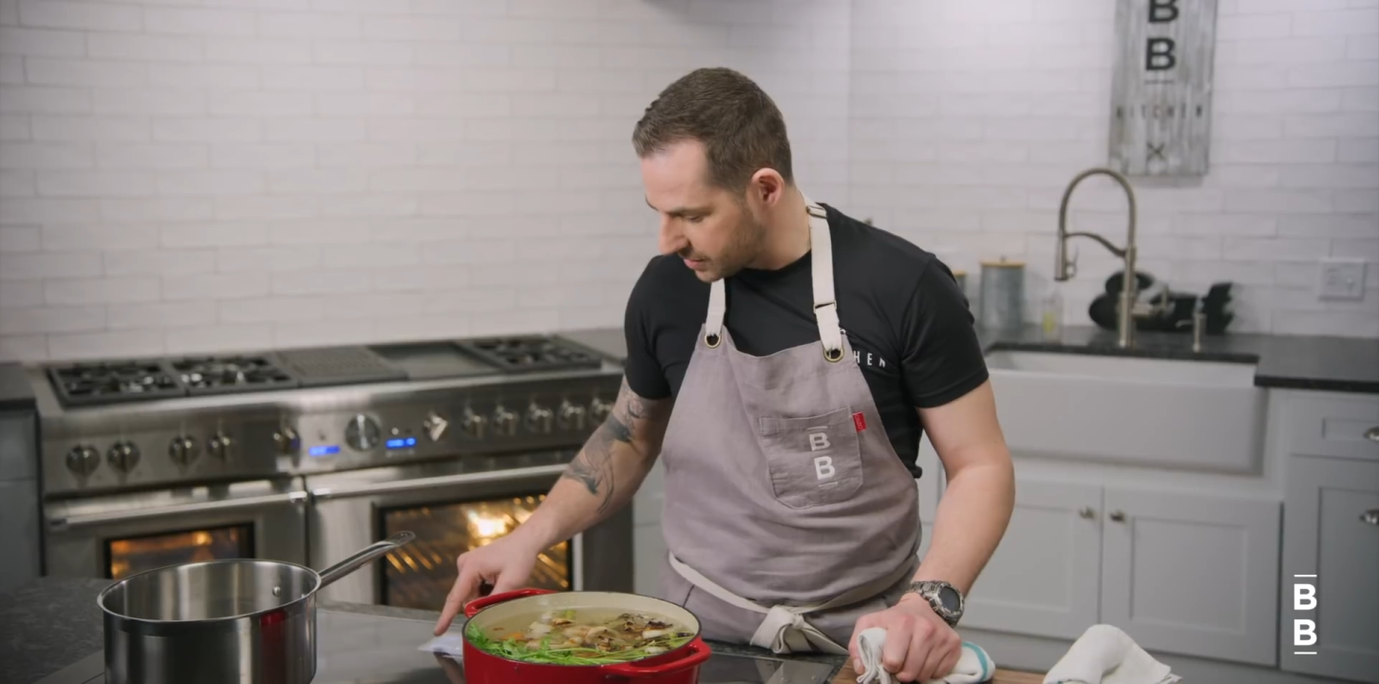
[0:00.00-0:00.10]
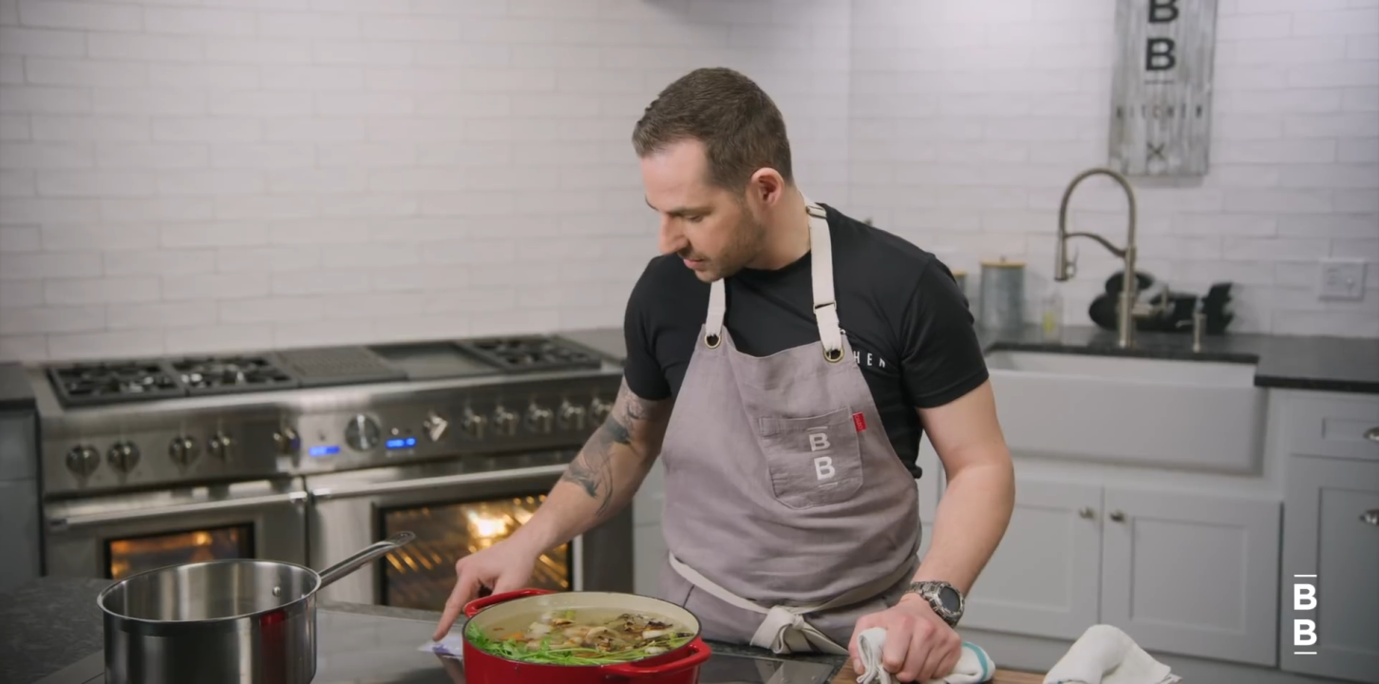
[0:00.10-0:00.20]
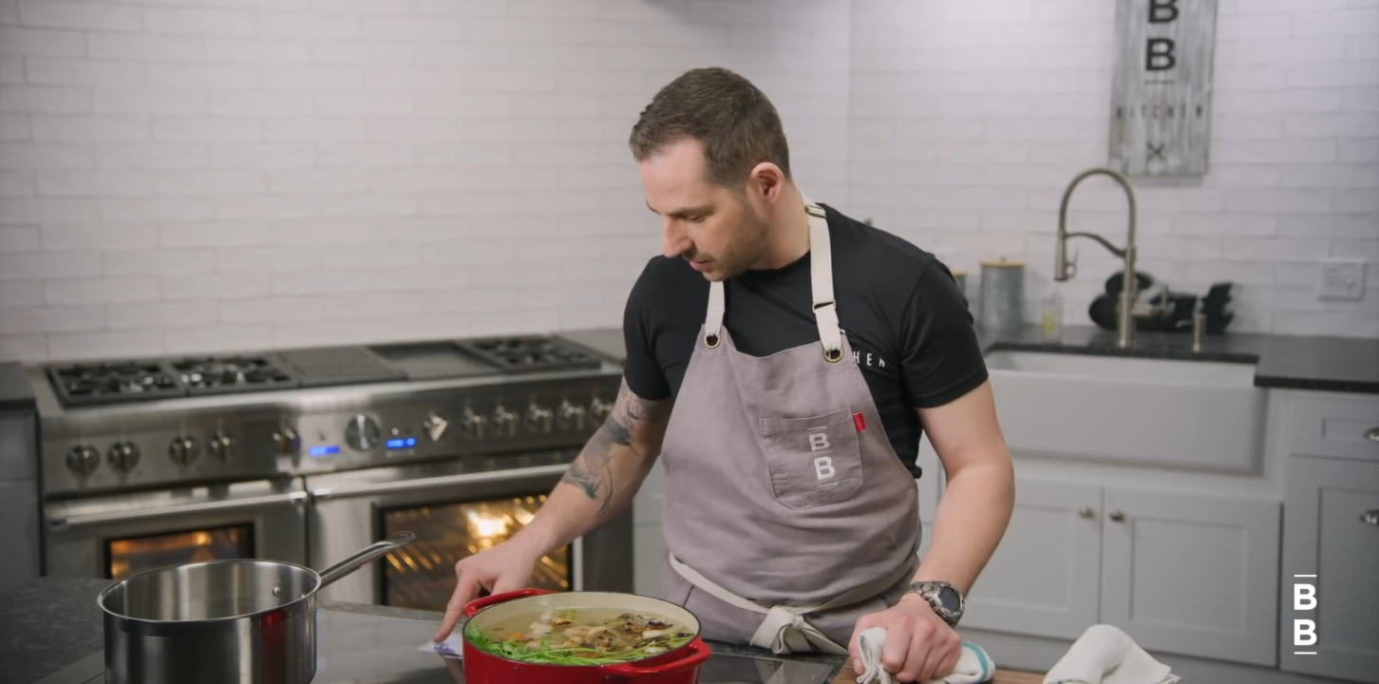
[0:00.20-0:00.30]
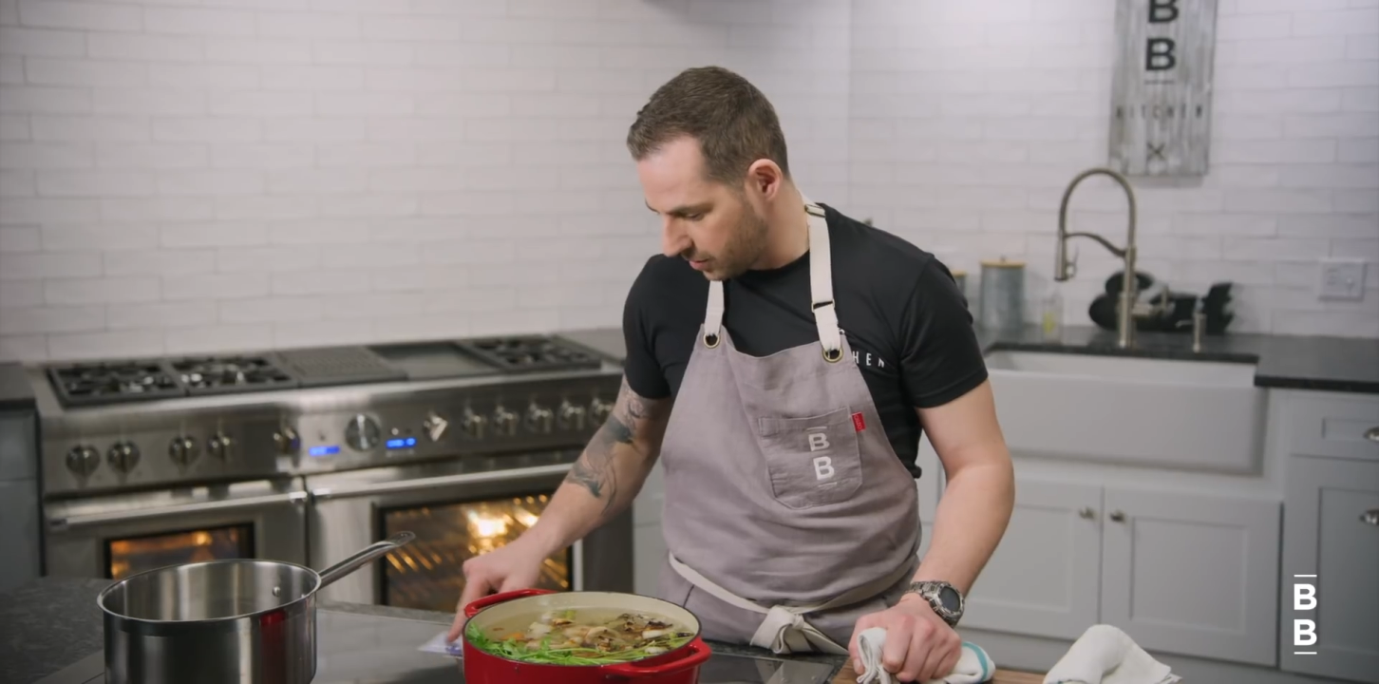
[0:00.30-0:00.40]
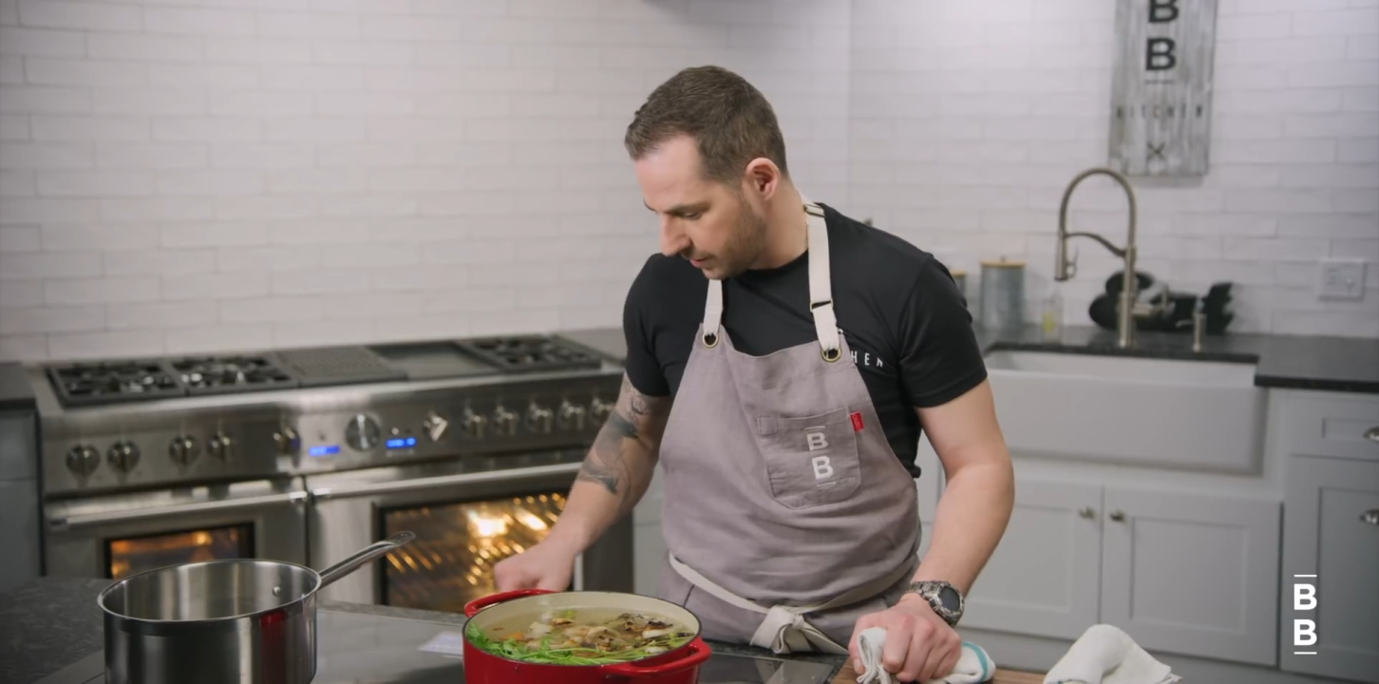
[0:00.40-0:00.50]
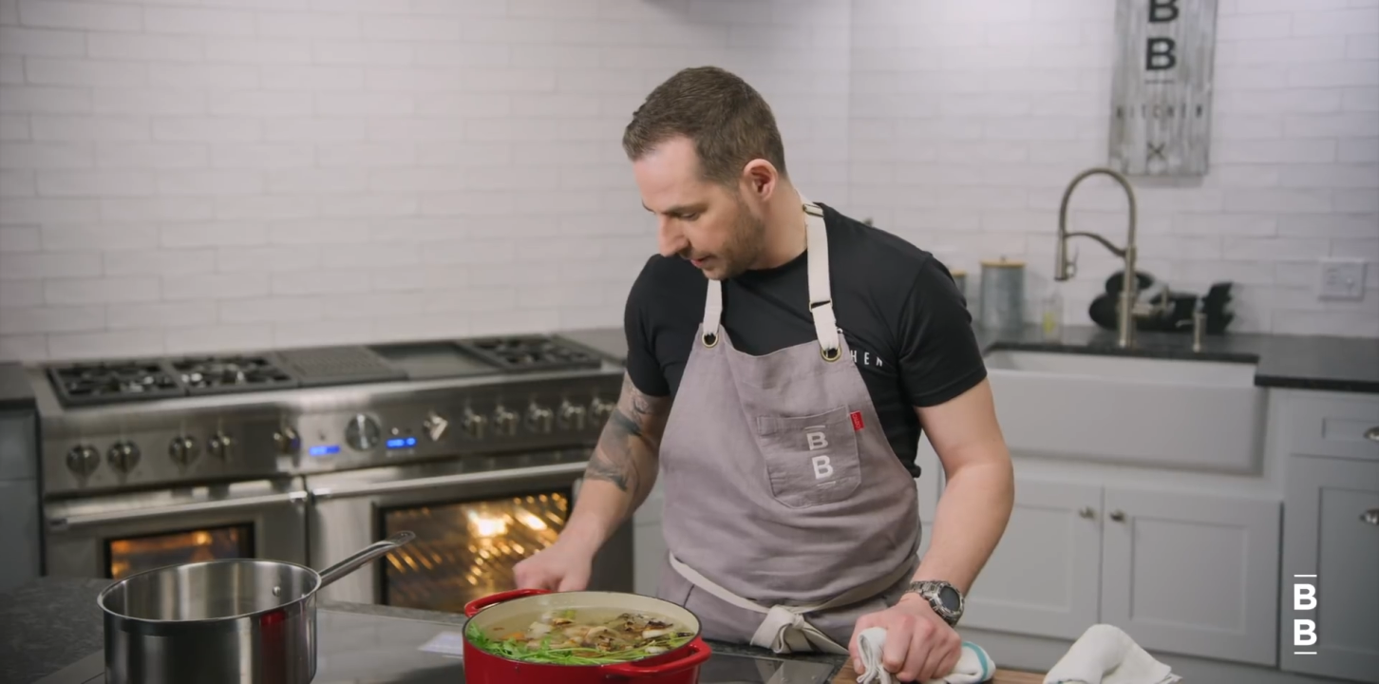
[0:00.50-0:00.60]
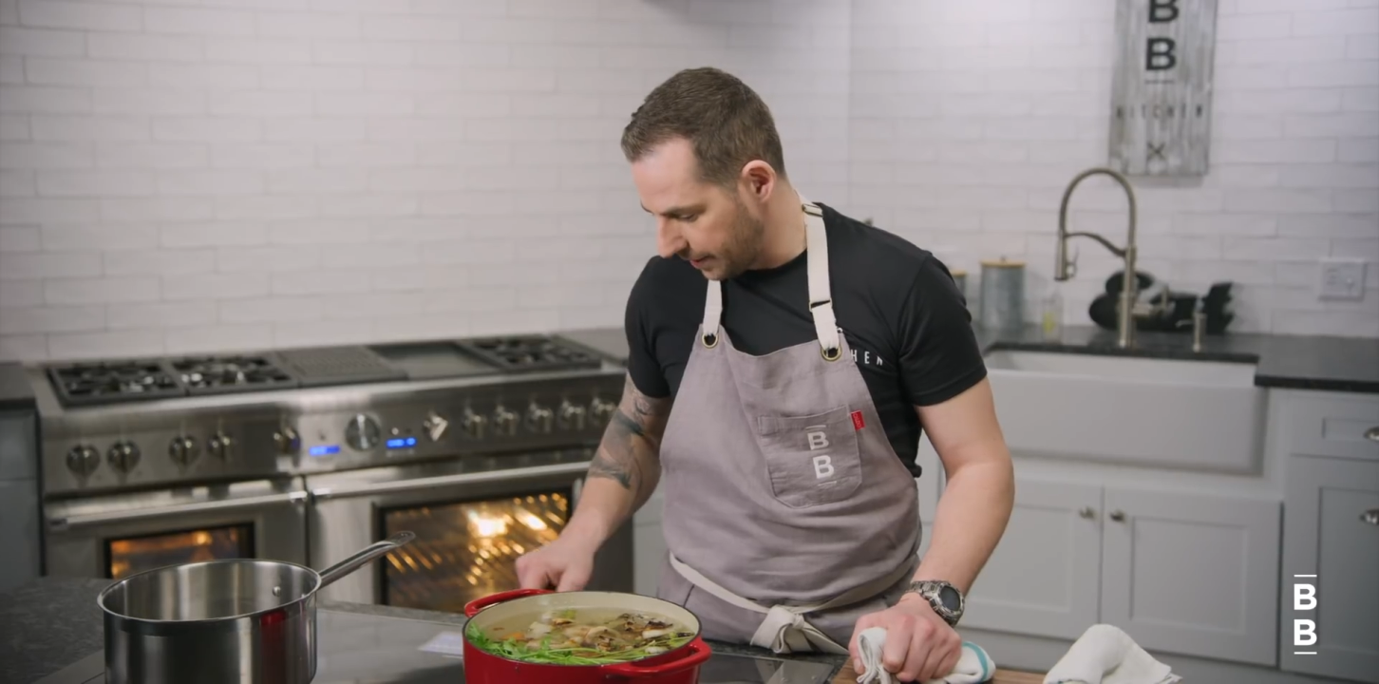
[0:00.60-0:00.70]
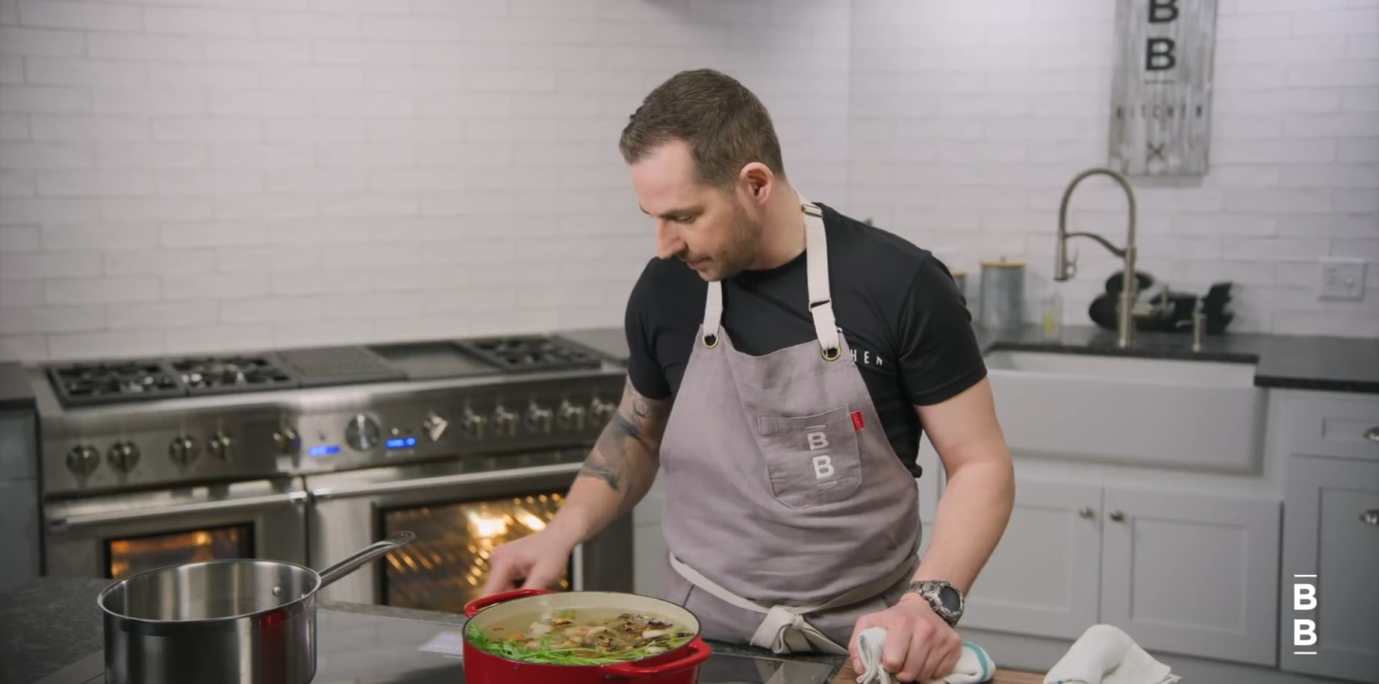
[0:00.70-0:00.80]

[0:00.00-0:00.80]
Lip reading: slowly.